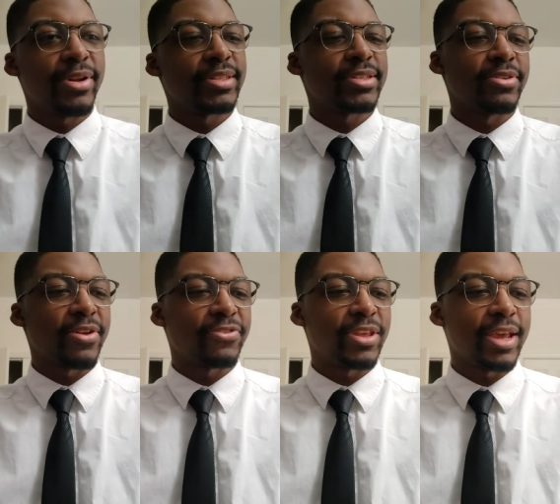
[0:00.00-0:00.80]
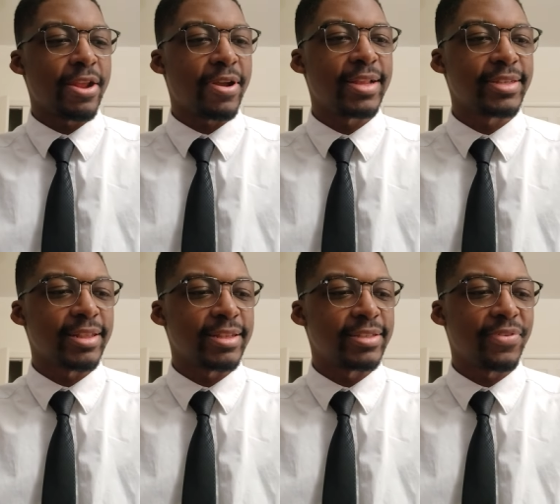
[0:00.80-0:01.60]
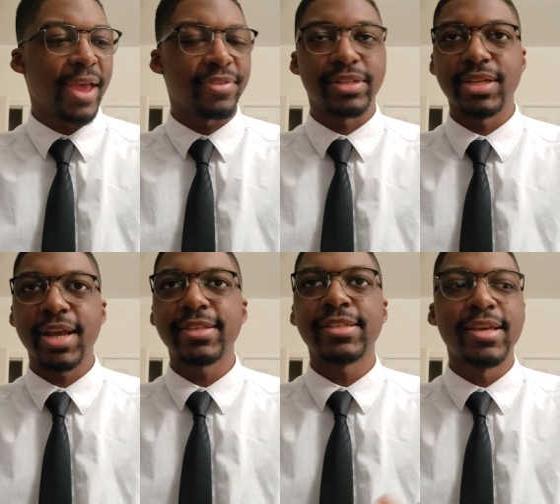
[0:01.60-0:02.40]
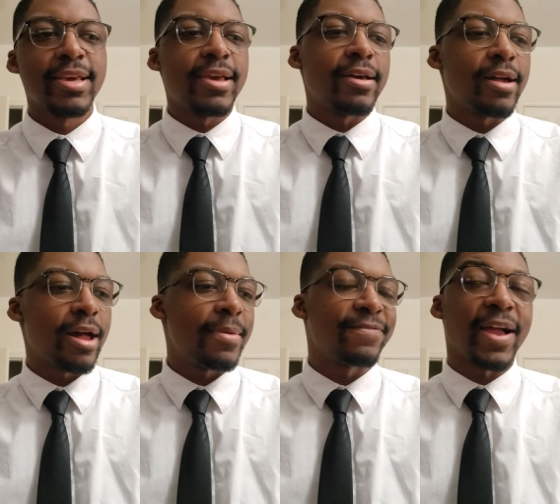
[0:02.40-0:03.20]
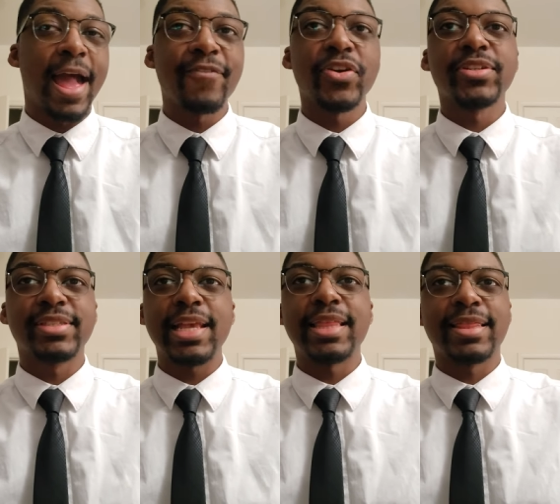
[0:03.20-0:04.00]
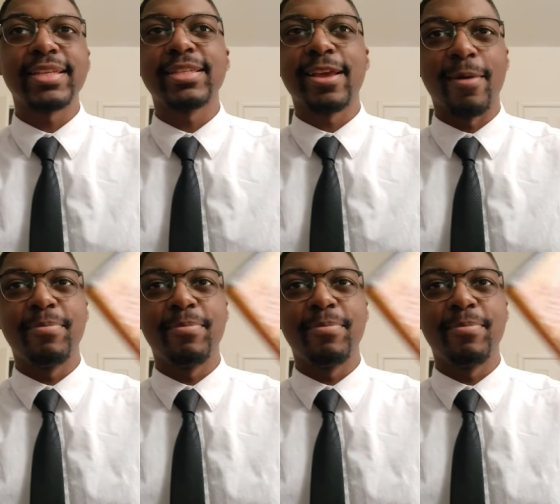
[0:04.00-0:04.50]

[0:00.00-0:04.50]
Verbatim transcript: print, so definitely get your hands on this if you have the chance. Um, if I ever see that this